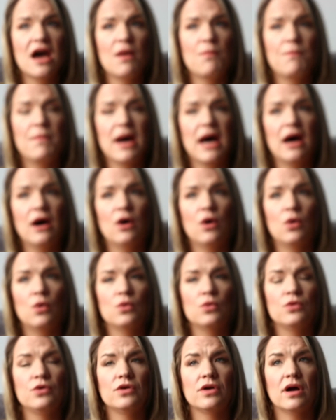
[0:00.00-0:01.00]

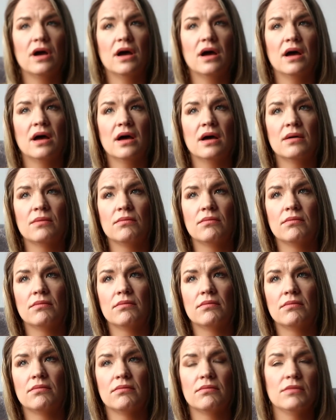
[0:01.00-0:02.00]
about,
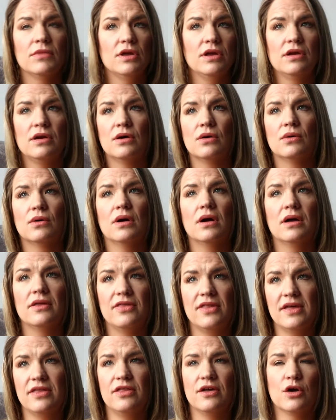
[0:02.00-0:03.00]
you
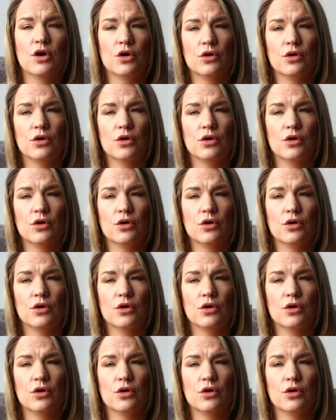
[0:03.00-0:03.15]
know, the